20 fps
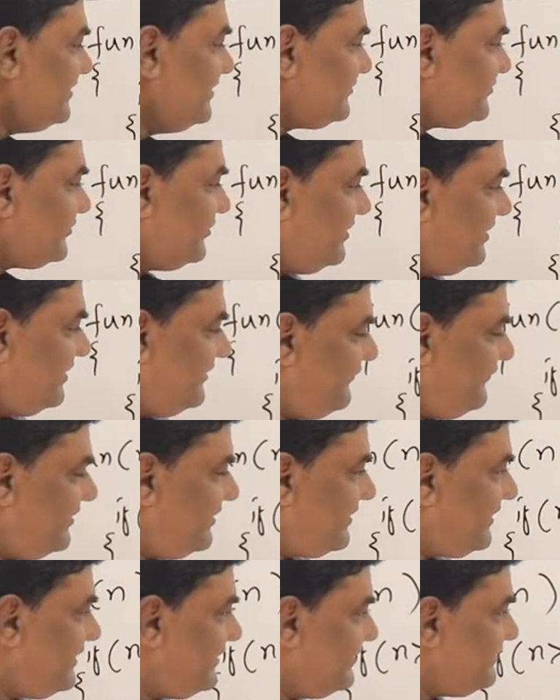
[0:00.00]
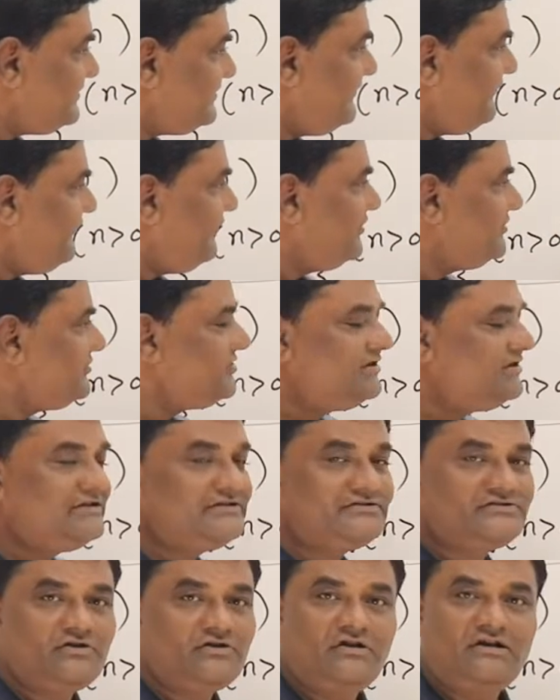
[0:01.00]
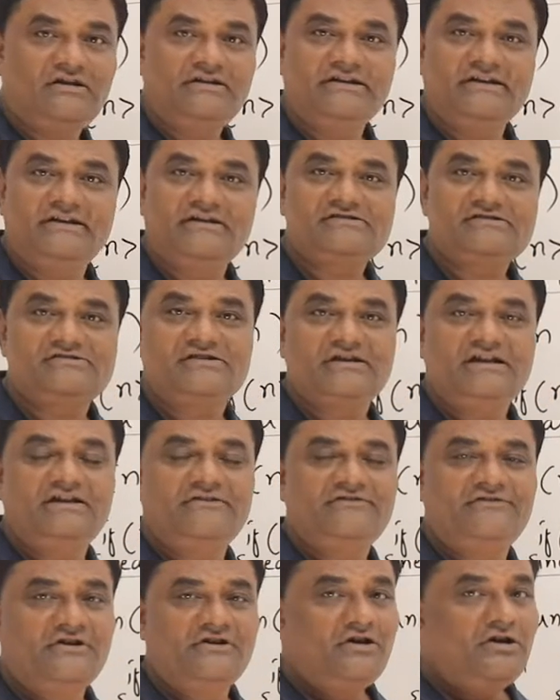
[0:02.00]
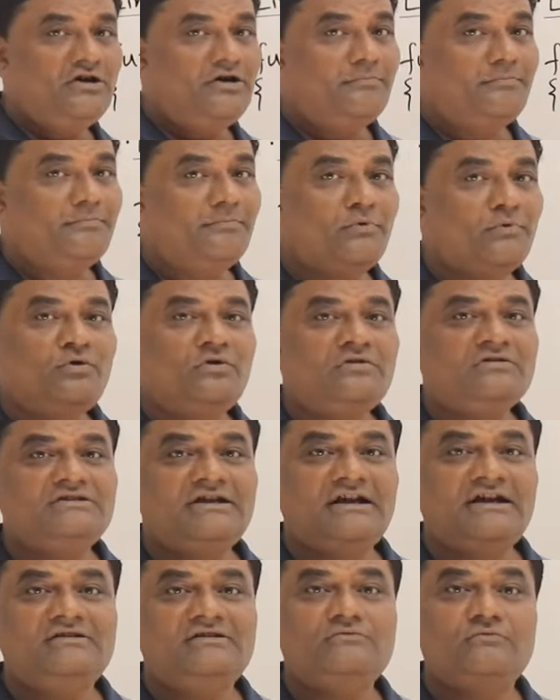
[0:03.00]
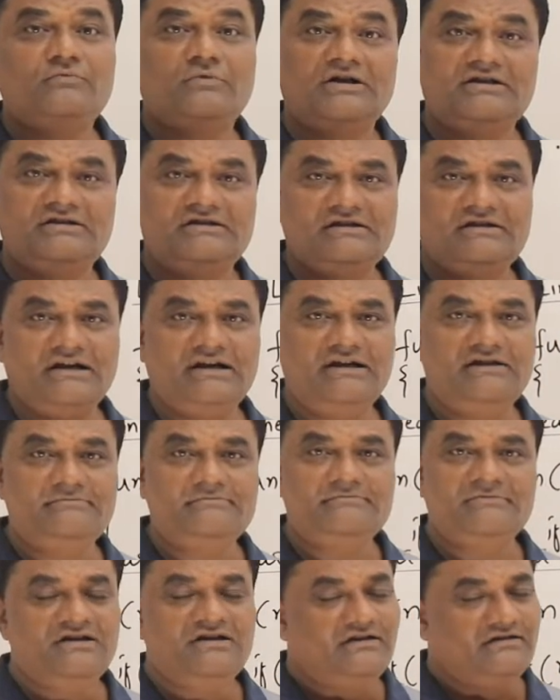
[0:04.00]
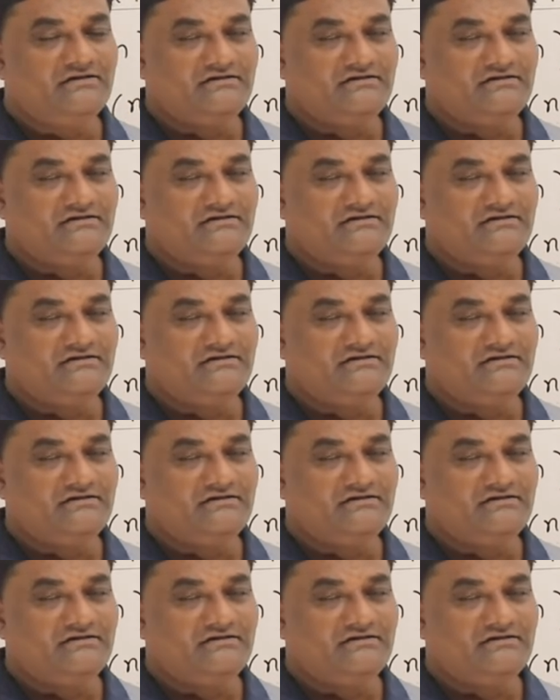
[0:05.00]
So if a recursive function is calling itself more than one time,